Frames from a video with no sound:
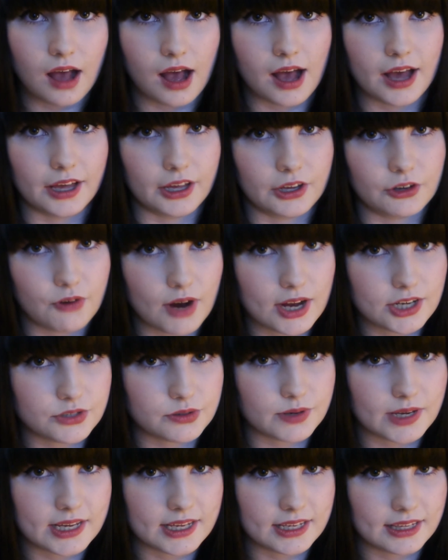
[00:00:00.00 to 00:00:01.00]
I
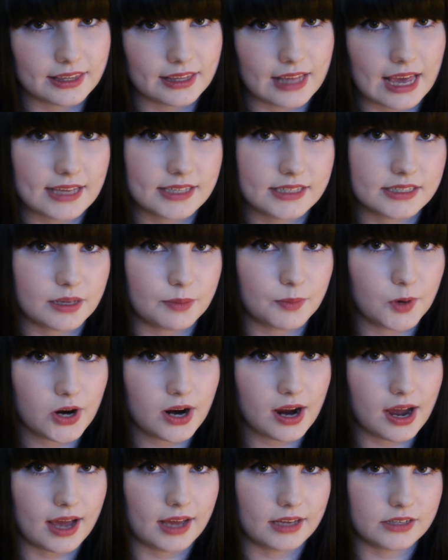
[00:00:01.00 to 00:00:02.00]
graduated last
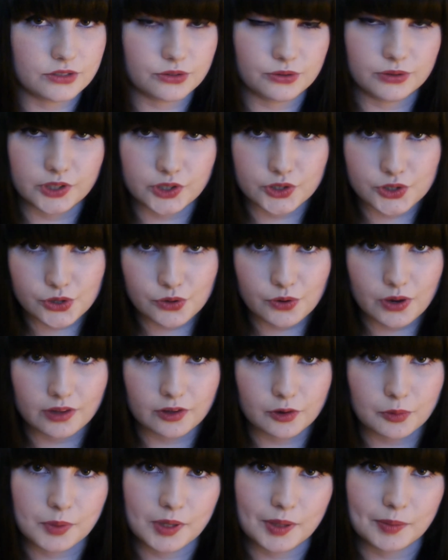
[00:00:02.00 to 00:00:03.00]
summer and only 2
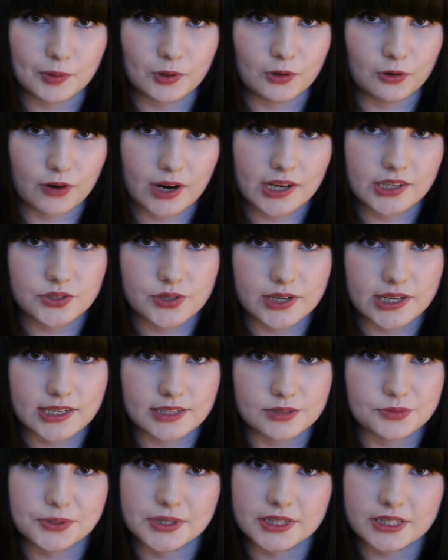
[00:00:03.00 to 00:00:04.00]
other people
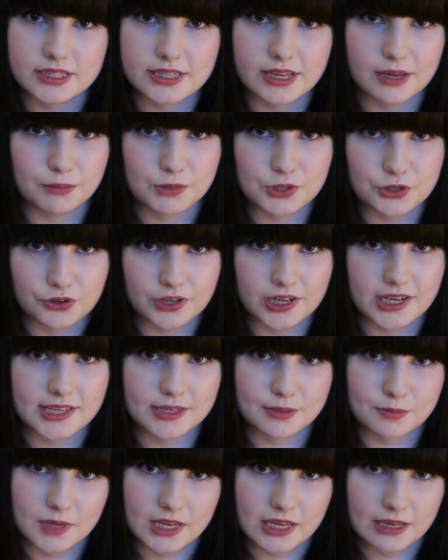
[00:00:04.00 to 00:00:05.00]
graduated with the same degree
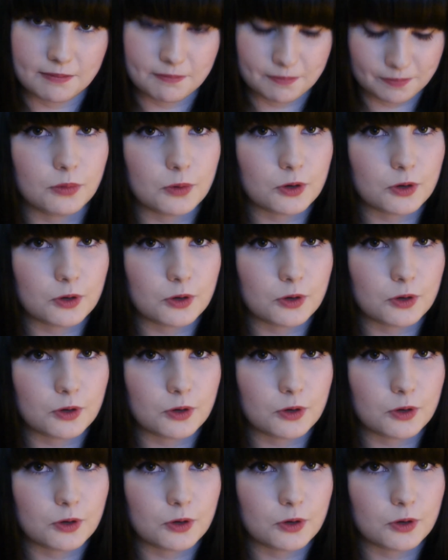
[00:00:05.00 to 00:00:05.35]
as me.